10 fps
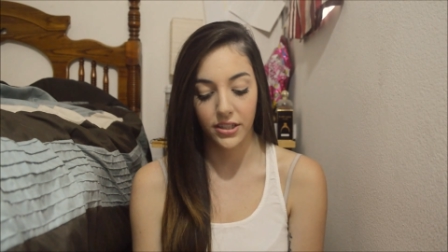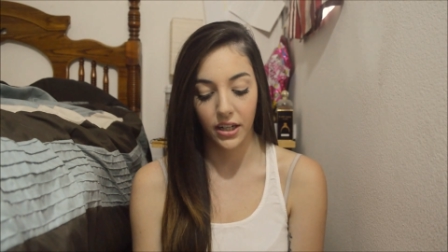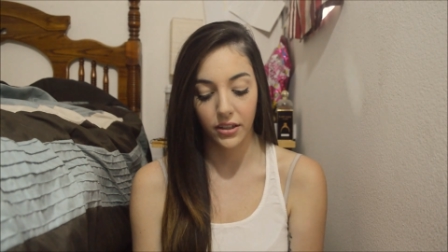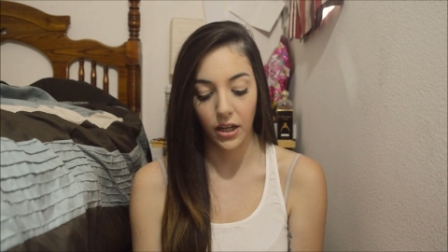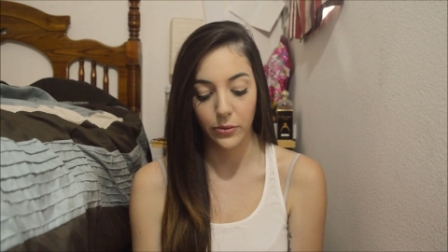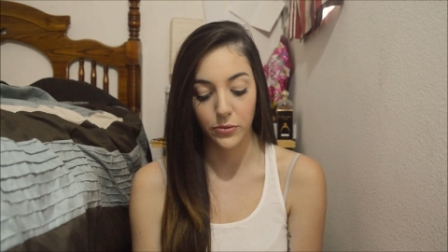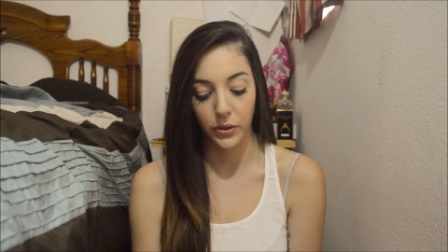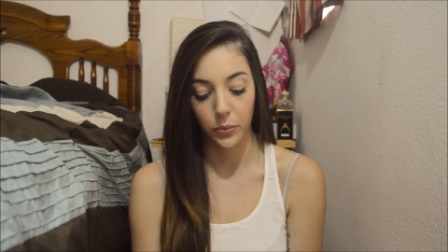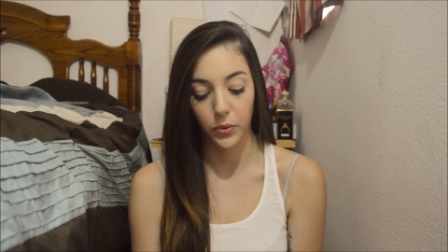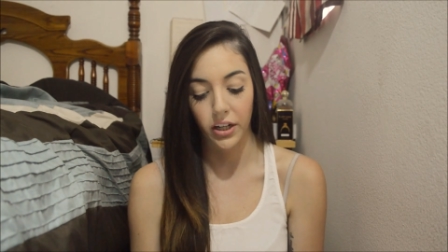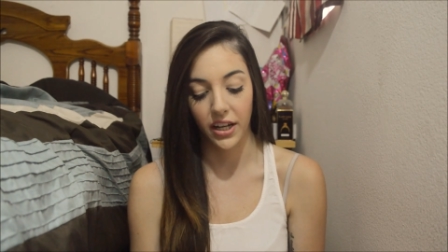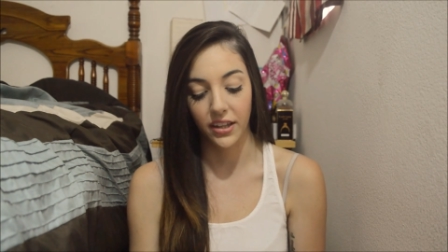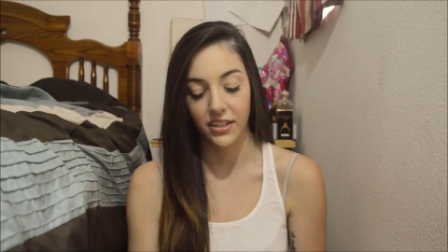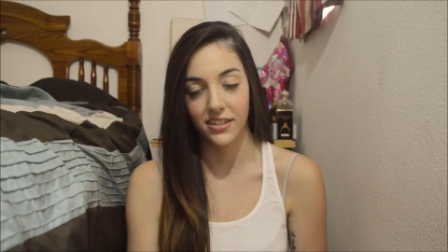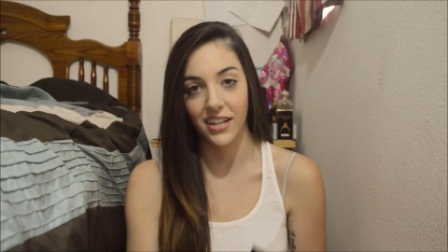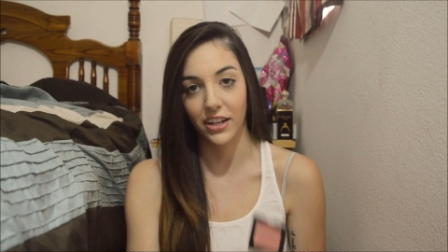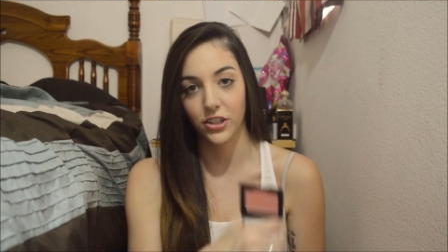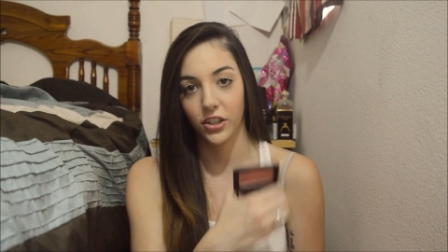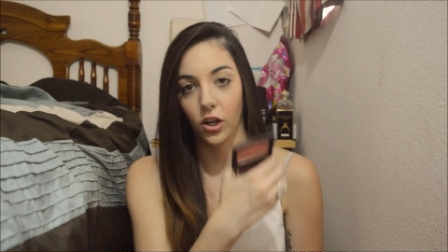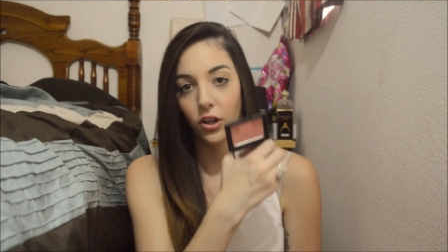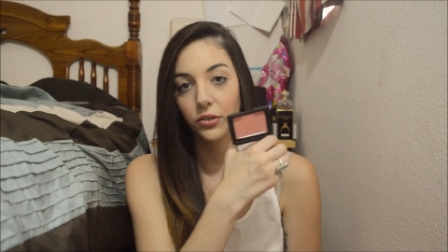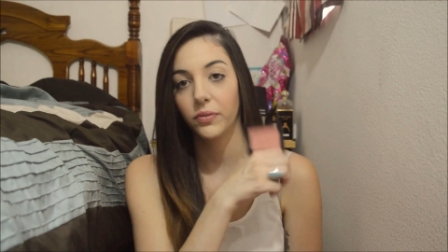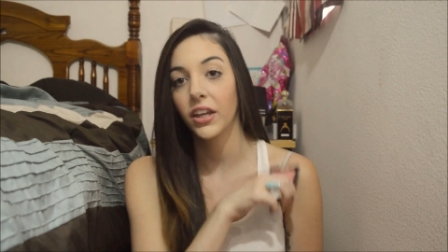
and I thought it was really pretty. And this is actually called,